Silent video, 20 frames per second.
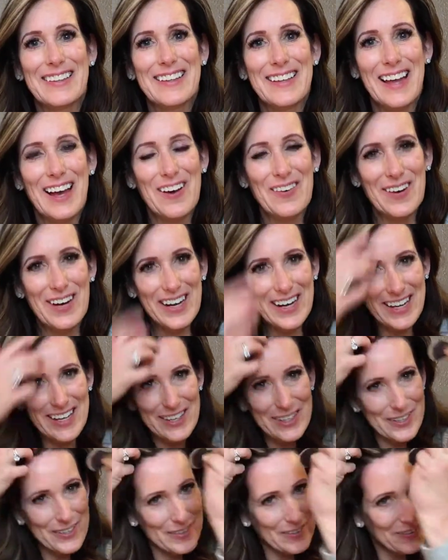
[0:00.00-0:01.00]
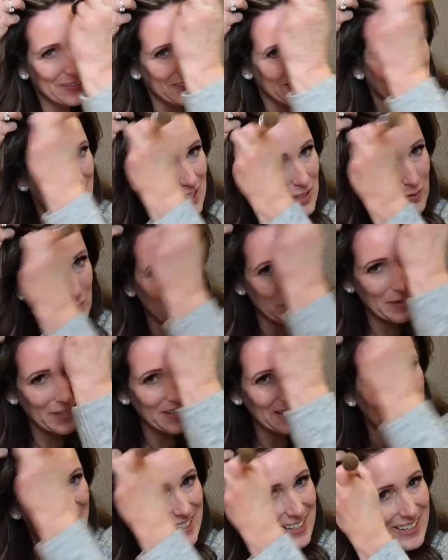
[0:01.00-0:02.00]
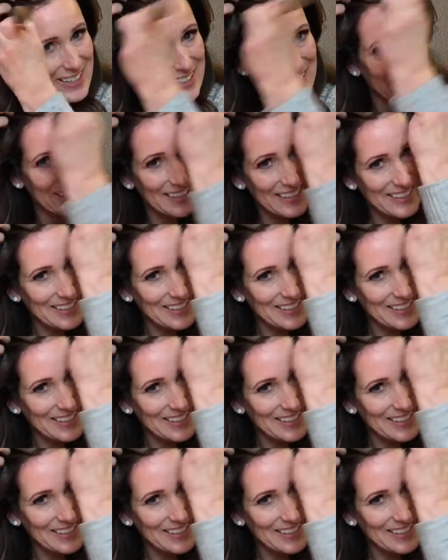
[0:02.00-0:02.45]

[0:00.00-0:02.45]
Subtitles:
How are you? Thanks for being here.